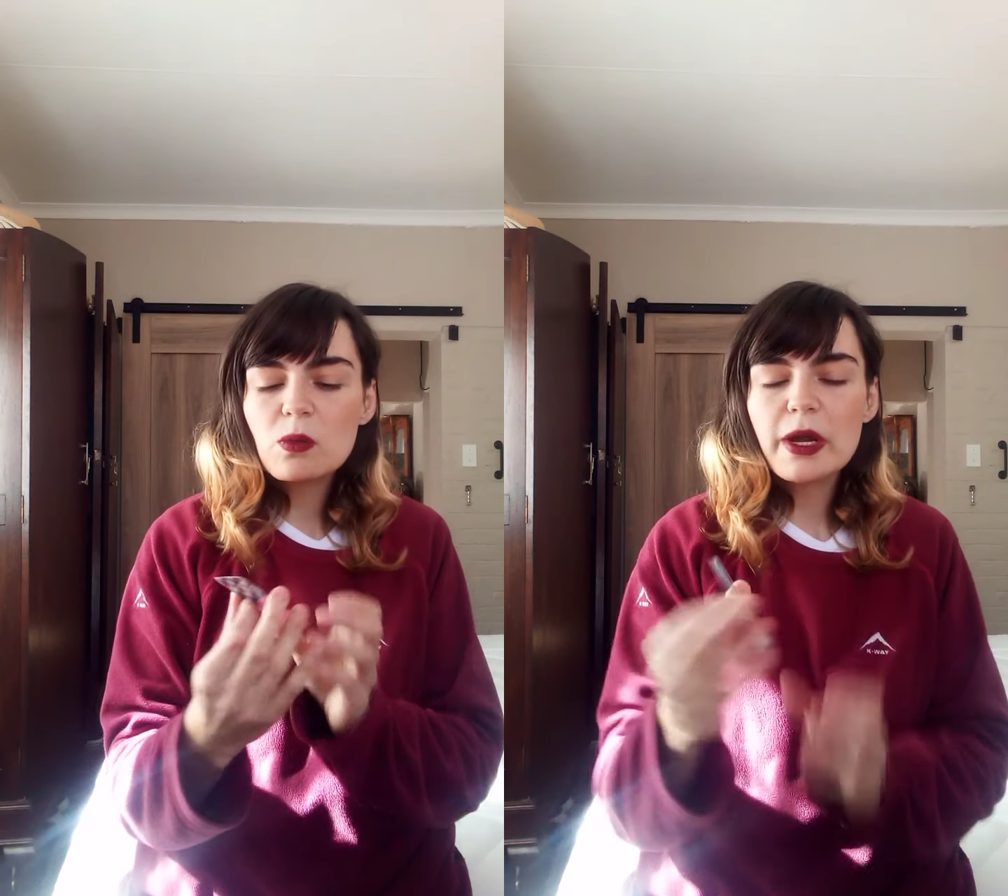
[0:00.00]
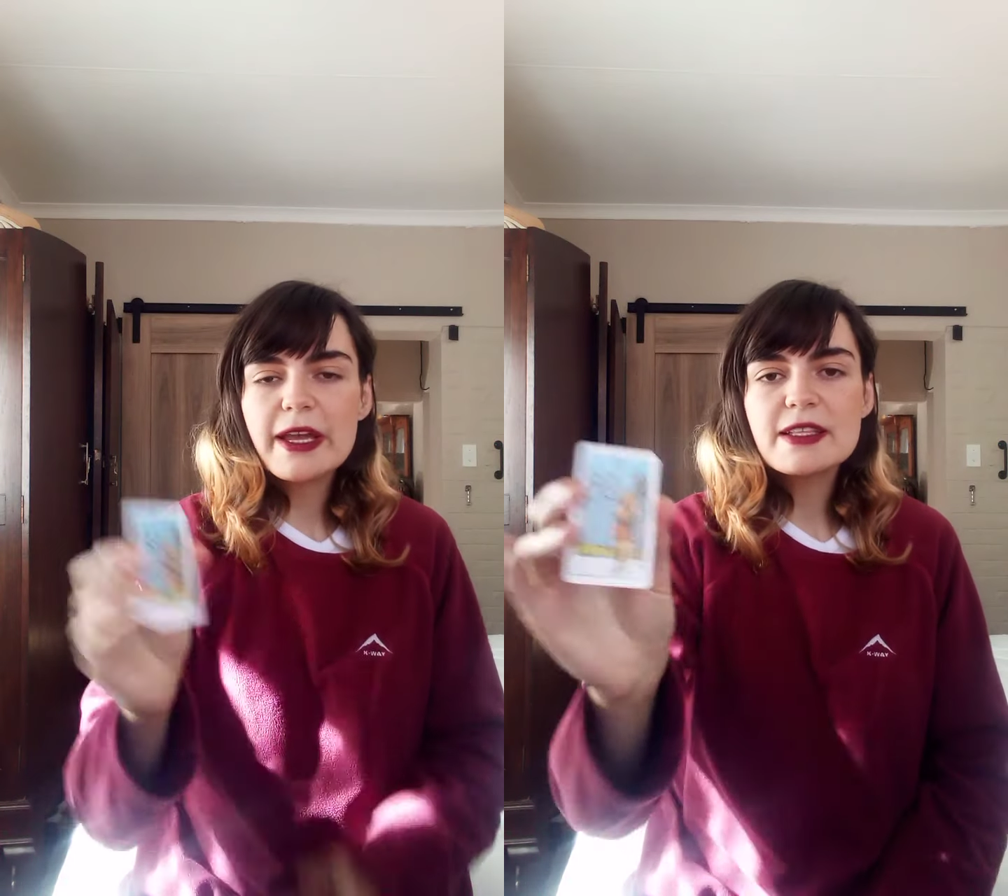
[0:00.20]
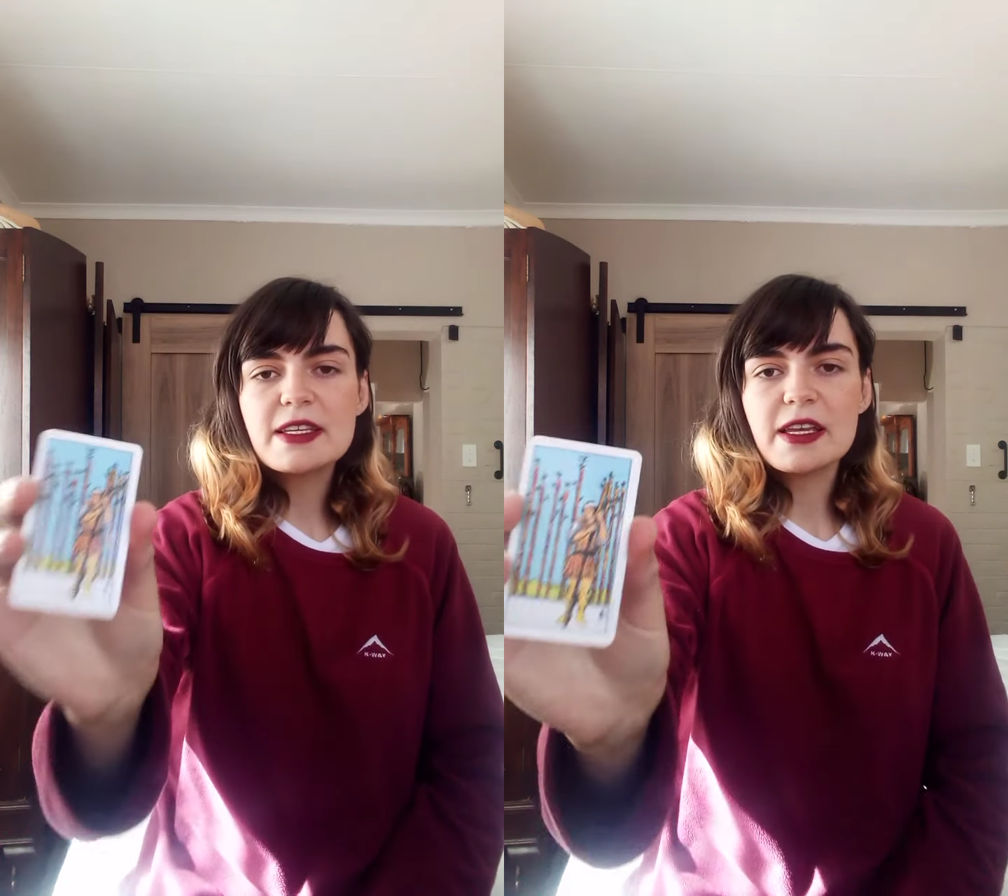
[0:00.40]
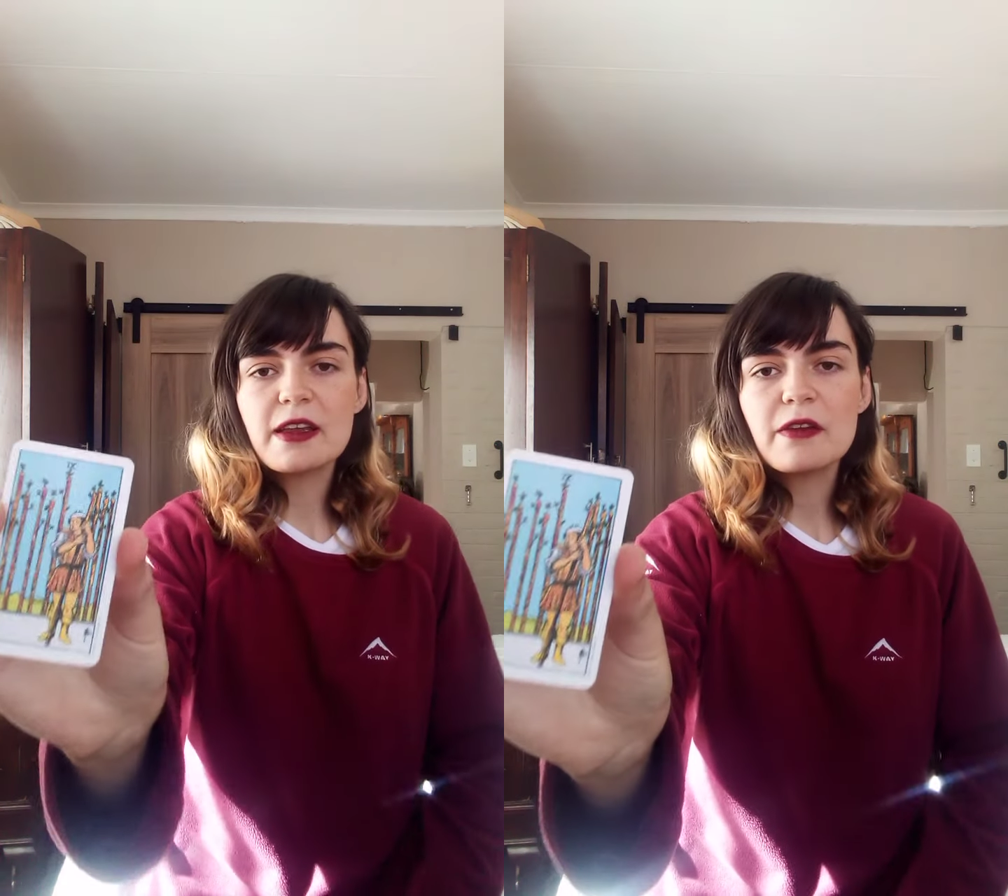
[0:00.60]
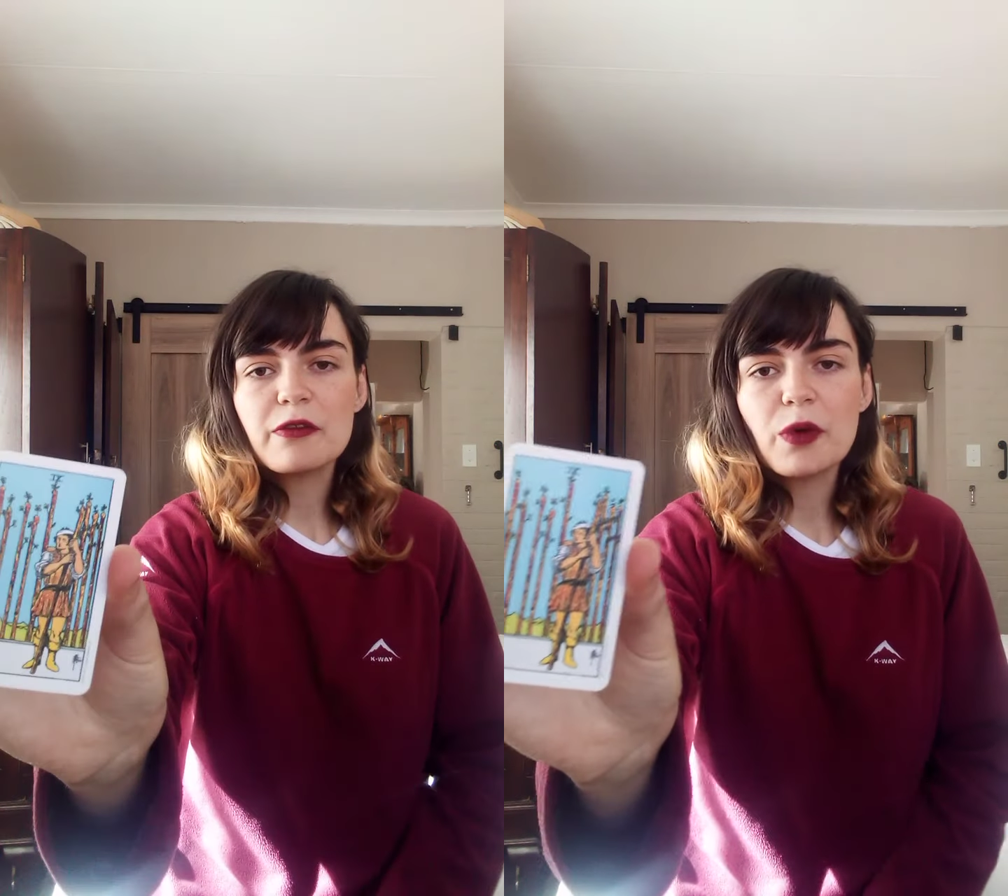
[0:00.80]

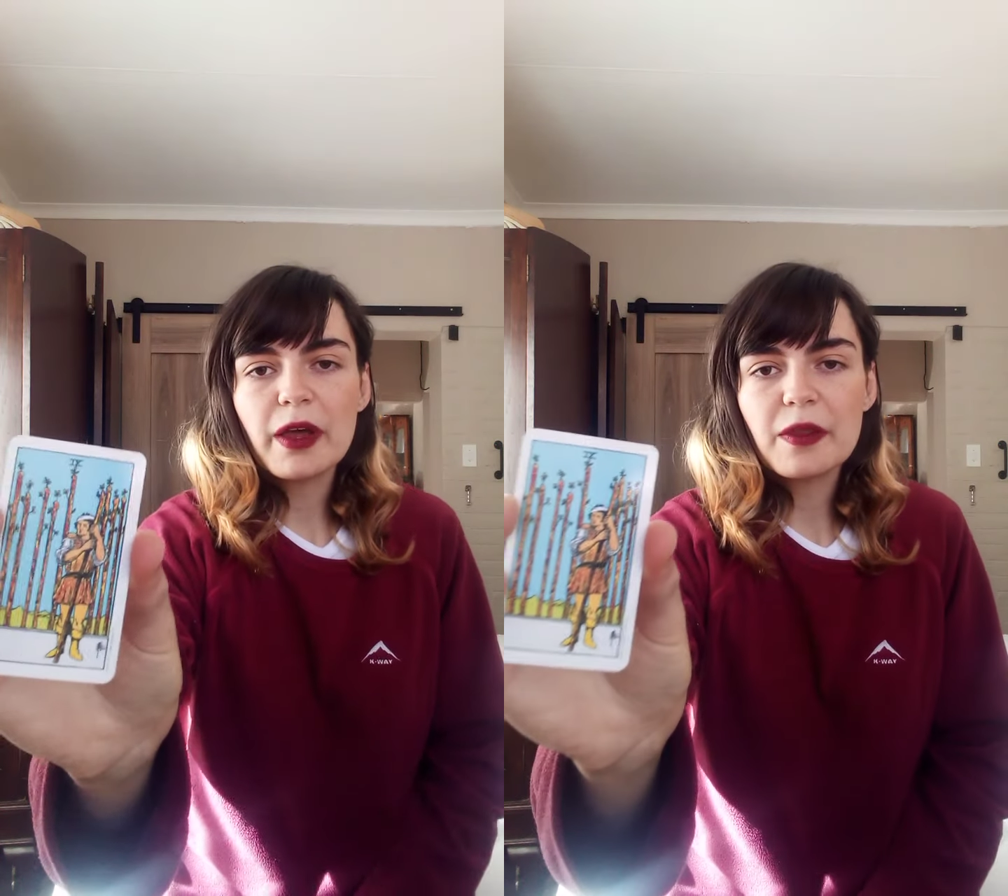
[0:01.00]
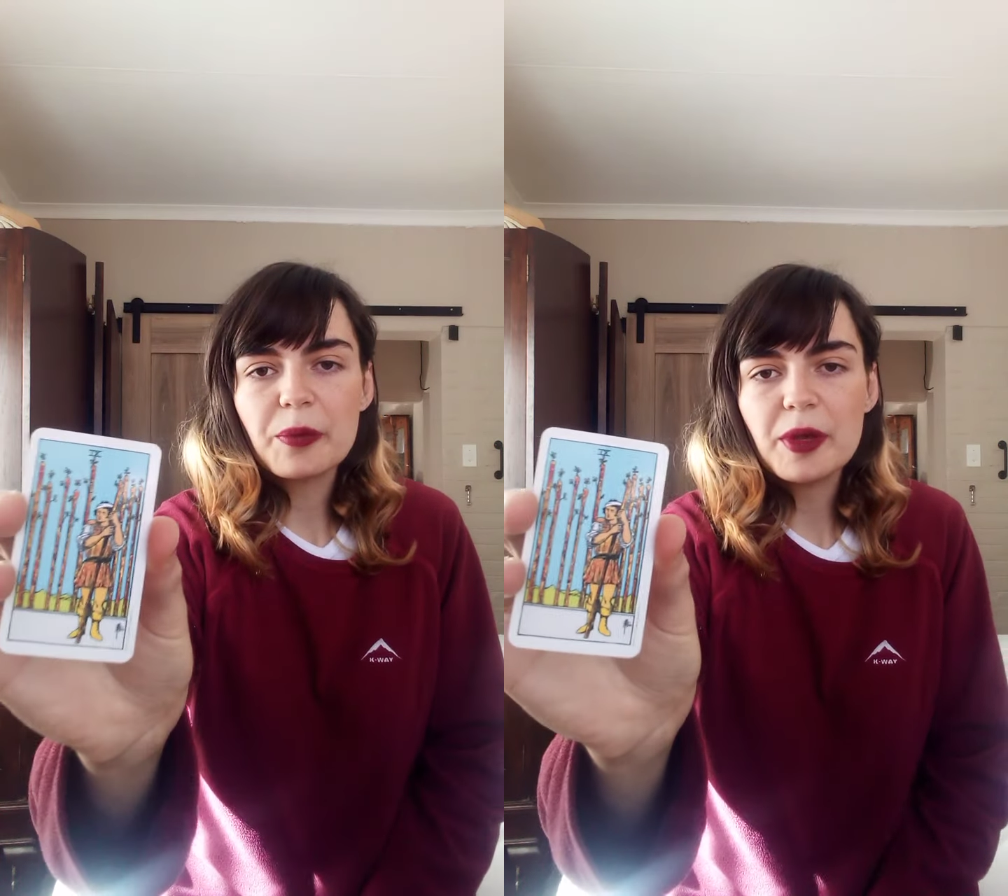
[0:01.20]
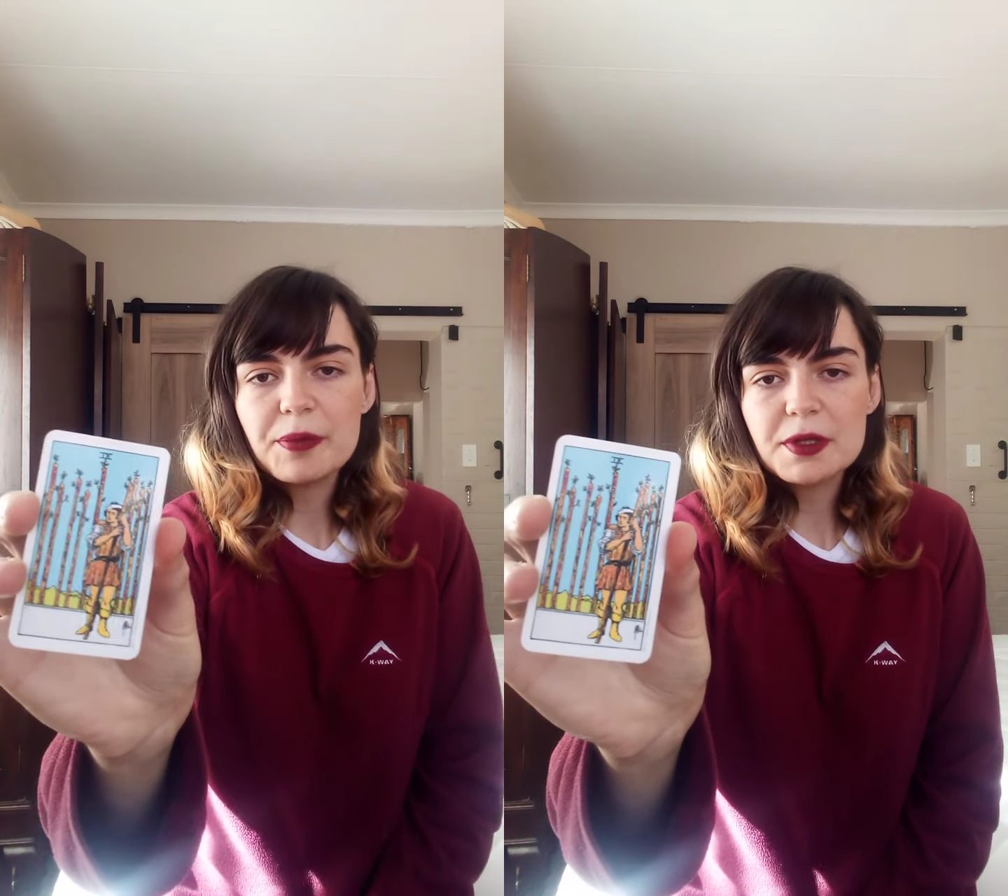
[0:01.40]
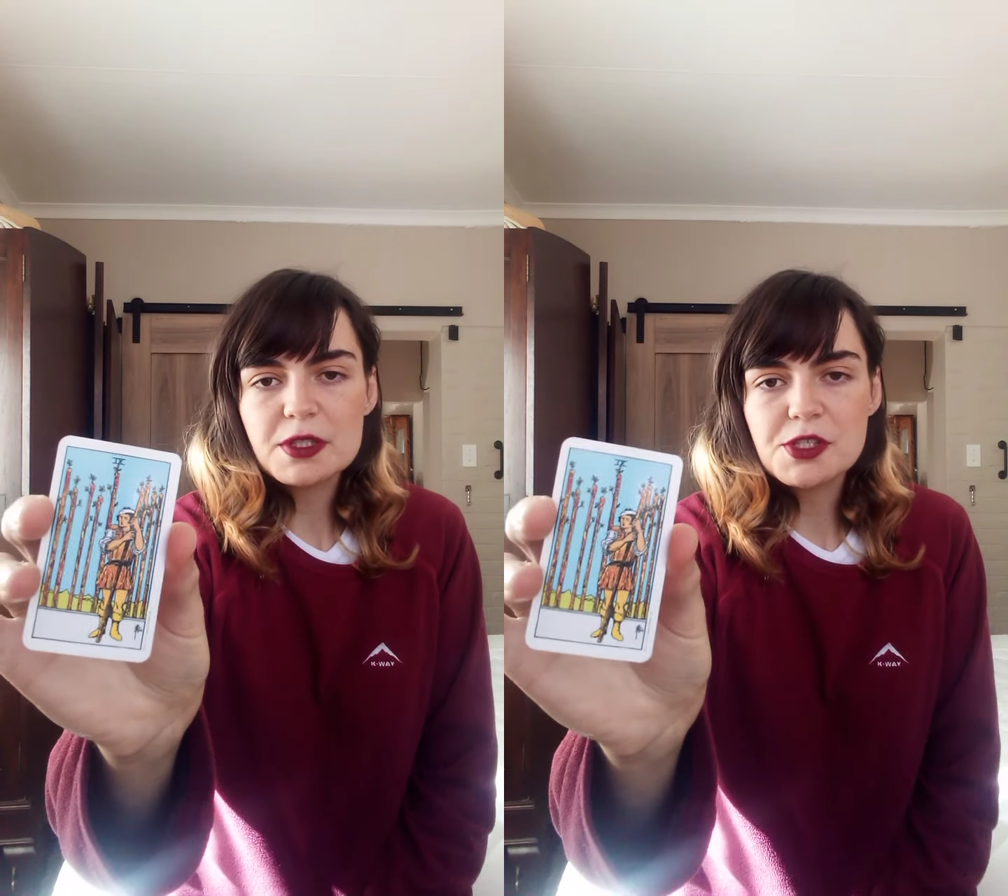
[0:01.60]
waiting for other people